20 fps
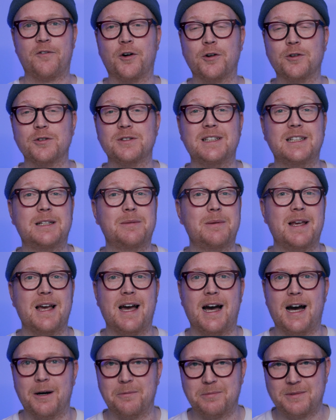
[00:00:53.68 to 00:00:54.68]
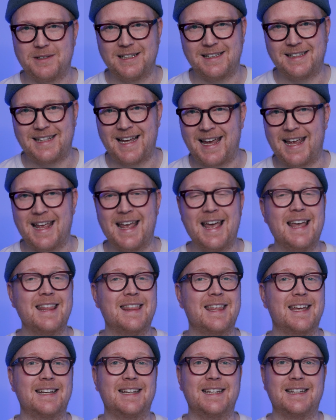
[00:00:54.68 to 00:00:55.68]
Photos need to be up to date.
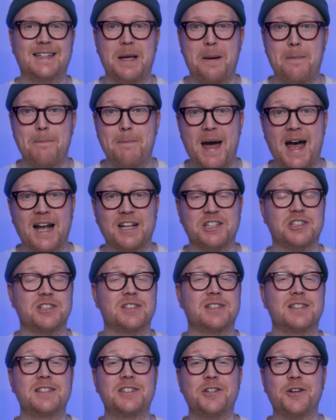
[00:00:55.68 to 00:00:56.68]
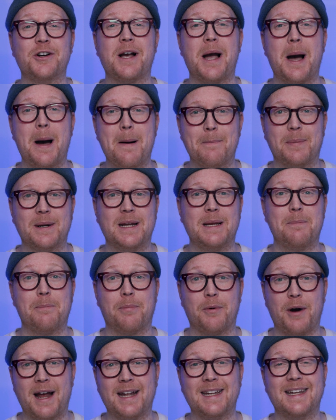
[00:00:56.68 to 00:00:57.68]
They need to match. This is your company
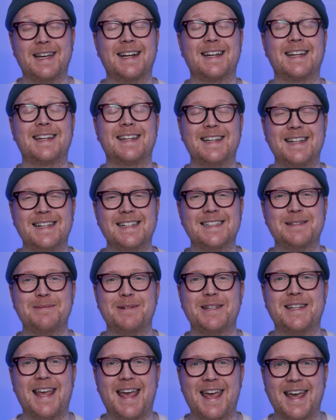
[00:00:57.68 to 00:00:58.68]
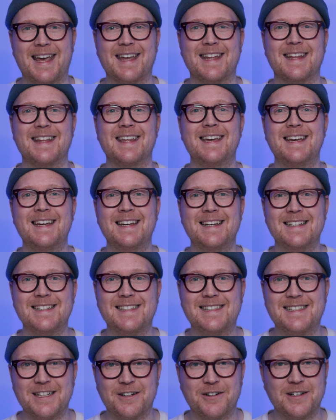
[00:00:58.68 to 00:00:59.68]
branding and it needs to be taken
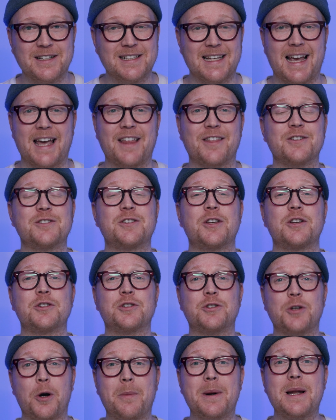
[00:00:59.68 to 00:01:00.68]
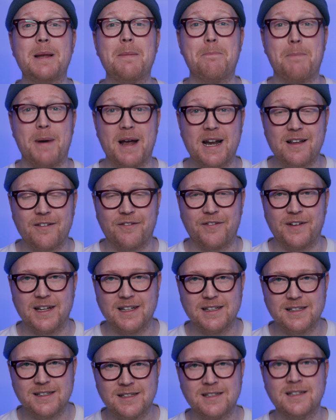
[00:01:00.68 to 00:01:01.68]
seriously. And there's so many
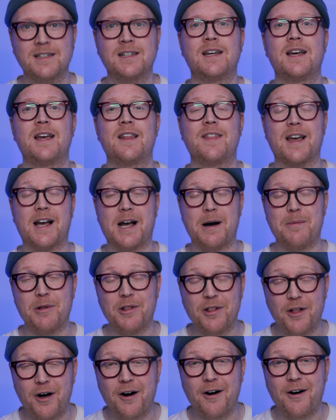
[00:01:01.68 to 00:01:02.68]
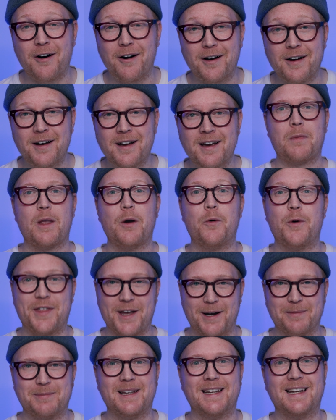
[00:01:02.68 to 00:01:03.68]
benefits that come along with
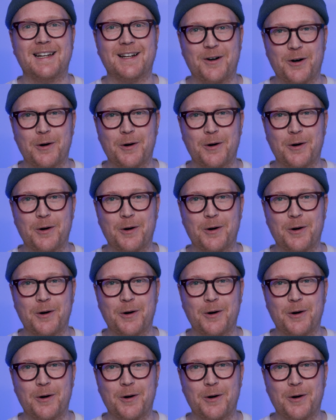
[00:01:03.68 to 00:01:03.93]
updated